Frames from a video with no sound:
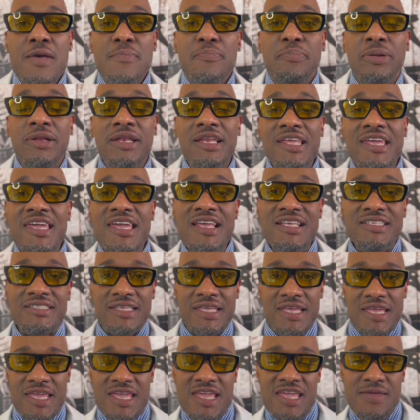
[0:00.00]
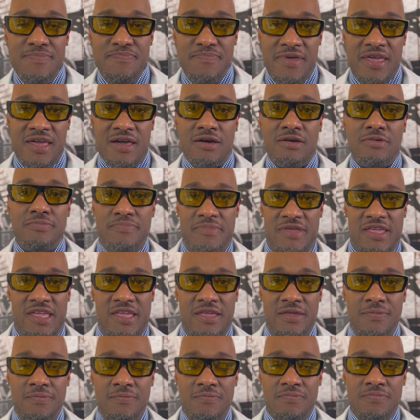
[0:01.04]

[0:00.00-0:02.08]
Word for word: Please email me